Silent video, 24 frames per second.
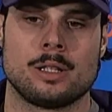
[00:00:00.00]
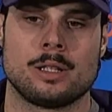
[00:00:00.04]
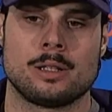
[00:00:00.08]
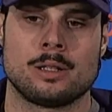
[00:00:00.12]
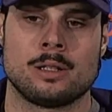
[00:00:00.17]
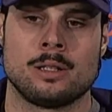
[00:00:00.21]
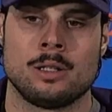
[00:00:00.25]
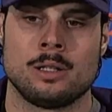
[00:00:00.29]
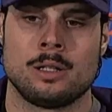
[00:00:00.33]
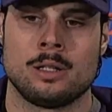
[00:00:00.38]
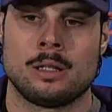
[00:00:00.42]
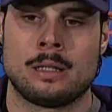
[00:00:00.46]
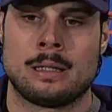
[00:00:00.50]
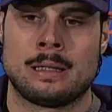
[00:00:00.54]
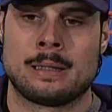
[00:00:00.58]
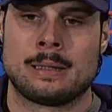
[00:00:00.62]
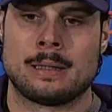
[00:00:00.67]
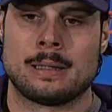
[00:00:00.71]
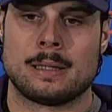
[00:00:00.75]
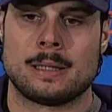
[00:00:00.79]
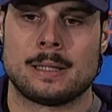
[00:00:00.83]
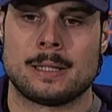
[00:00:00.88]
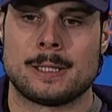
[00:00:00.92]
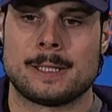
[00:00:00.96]
And
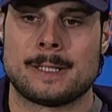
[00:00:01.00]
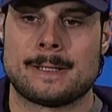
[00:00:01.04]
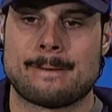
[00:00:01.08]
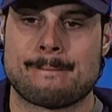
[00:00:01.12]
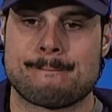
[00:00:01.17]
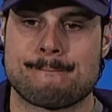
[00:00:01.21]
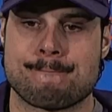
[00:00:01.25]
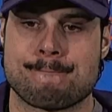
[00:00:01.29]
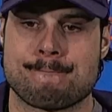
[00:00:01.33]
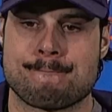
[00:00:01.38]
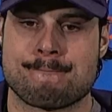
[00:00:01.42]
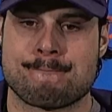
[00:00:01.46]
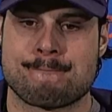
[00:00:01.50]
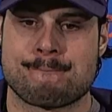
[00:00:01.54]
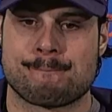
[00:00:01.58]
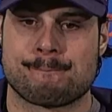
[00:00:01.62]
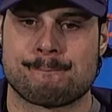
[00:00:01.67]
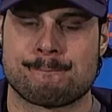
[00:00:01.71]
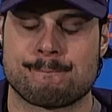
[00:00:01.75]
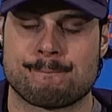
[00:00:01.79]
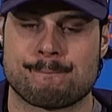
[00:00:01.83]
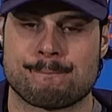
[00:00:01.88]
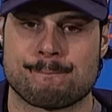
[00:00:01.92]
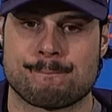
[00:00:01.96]
um,
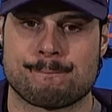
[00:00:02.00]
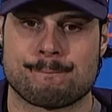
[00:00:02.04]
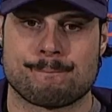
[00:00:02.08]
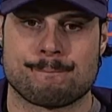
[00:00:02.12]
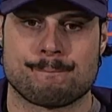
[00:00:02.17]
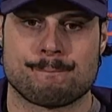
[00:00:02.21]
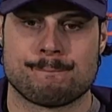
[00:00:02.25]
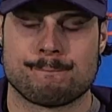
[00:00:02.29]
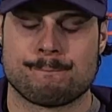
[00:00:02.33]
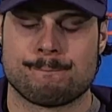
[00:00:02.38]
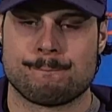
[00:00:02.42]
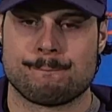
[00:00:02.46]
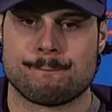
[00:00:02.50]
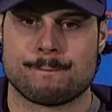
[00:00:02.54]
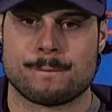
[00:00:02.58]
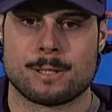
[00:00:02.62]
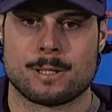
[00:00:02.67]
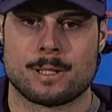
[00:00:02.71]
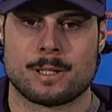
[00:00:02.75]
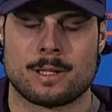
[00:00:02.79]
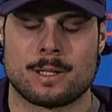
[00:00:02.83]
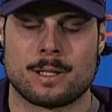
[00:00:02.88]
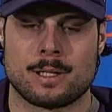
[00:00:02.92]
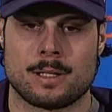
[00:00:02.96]

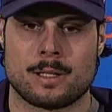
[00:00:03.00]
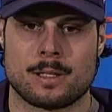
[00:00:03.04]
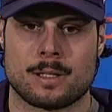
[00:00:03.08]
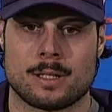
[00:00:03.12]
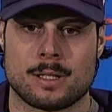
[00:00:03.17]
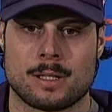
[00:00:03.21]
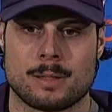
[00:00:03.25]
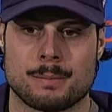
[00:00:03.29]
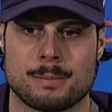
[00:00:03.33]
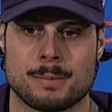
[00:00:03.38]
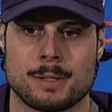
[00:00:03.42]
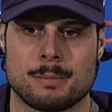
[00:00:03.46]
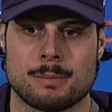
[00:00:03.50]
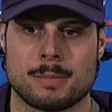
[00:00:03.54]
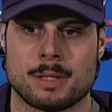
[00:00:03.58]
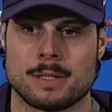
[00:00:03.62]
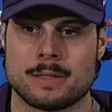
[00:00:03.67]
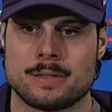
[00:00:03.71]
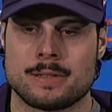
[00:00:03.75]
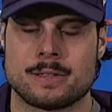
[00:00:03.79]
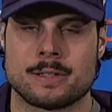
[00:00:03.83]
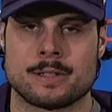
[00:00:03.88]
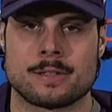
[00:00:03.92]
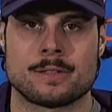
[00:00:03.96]
I think I'm in my
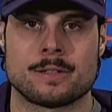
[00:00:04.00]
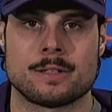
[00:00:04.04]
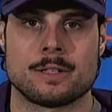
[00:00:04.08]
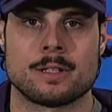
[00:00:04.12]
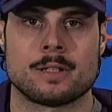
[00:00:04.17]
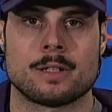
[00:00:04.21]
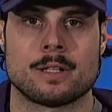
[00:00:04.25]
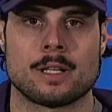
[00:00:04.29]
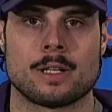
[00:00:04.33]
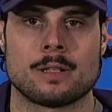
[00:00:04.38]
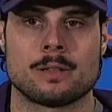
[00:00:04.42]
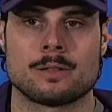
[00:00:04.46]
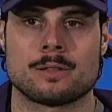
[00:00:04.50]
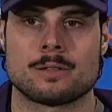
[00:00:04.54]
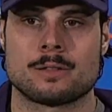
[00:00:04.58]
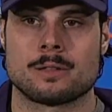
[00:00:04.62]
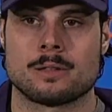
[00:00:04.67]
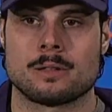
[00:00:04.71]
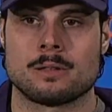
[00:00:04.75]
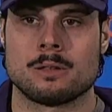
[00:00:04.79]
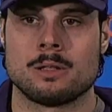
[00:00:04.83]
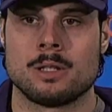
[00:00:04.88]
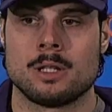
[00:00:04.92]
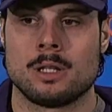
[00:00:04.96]
sixth year now.
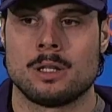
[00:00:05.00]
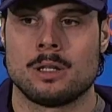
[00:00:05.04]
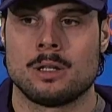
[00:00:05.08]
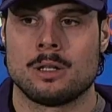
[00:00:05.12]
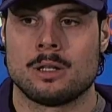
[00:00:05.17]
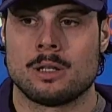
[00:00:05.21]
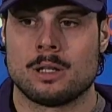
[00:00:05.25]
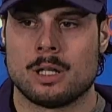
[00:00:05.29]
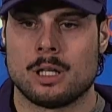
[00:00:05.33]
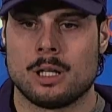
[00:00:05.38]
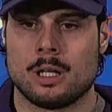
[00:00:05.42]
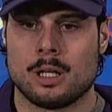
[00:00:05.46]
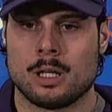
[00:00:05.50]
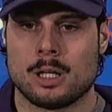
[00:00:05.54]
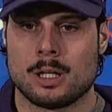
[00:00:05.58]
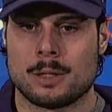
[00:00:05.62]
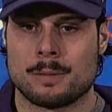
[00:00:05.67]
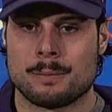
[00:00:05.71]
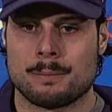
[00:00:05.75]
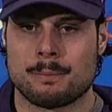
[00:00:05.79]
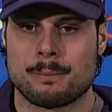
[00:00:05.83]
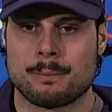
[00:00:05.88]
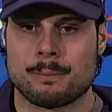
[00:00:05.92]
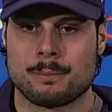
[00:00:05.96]
So,
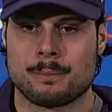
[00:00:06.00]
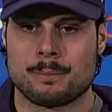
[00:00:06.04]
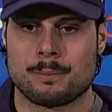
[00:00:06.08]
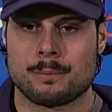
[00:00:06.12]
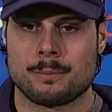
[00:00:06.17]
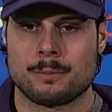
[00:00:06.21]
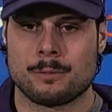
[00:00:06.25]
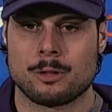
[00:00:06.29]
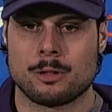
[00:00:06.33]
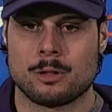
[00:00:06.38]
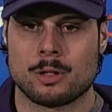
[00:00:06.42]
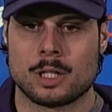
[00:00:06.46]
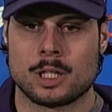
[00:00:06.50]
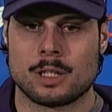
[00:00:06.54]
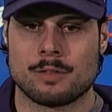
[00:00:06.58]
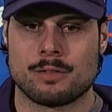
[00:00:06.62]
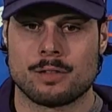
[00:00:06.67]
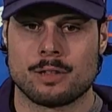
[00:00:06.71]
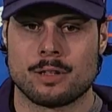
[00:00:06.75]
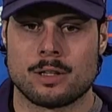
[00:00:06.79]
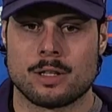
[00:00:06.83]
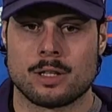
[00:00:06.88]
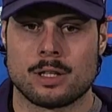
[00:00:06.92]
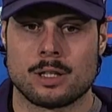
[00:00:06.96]
um, you know, I
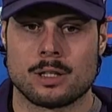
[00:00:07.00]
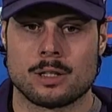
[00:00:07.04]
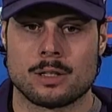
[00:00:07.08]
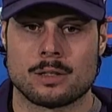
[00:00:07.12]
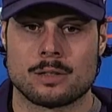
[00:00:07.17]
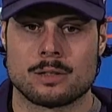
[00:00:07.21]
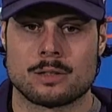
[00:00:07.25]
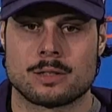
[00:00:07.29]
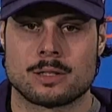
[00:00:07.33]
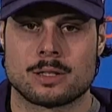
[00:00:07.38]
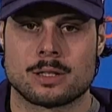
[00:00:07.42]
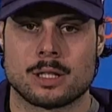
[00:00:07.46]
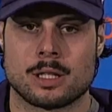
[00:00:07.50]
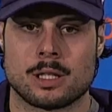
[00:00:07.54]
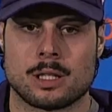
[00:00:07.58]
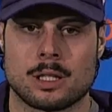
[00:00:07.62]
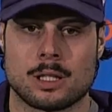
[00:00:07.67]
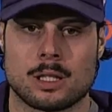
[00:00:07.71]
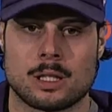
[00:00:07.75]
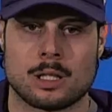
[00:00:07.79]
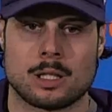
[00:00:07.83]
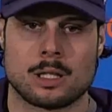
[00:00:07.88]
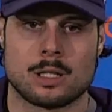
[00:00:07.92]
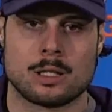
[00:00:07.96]
definitely think it's
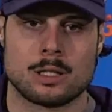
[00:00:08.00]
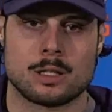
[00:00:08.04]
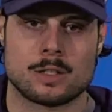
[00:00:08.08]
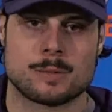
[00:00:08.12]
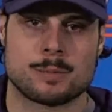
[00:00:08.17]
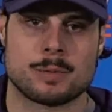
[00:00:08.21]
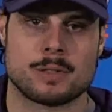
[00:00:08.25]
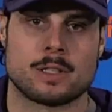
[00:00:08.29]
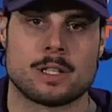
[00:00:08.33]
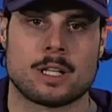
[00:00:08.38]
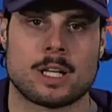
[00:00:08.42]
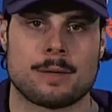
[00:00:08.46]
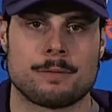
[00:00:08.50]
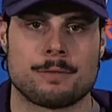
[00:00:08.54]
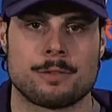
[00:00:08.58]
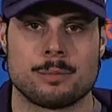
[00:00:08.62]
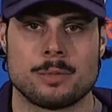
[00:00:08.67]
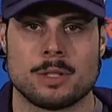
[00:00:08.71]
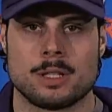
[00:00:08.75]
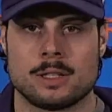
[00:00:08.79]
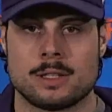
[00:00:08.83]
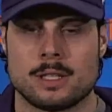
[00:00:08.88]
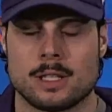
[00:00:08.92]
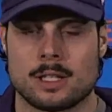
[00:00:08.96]
uh, it's been time for
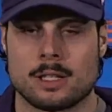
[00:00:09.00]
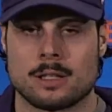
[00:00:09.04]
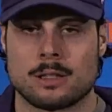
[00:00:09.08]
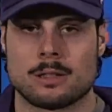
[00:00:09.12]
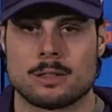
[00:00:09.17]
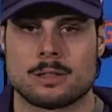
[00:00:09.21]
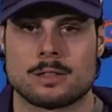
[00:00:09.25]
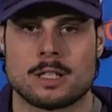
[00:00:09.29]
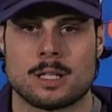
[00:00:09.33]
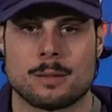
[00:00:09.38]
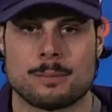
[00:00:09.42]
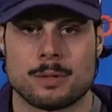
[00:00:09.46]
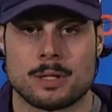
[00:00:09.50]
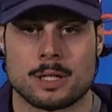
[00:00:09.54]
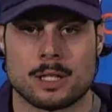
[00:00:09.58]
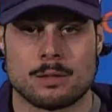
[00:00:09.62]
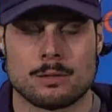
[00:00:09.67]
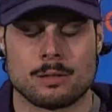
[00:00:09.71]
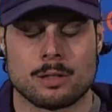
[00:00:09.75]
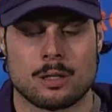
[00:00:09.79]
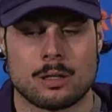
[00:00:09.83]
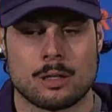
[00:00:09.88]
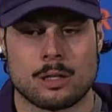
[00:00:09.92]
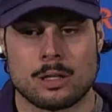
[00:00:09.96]
me to take another step in that
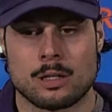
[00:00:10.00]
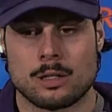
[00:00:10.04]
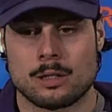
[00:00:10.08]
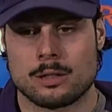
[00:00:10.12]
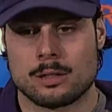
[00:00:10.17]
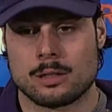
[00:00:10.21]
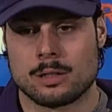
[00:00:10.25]
regard.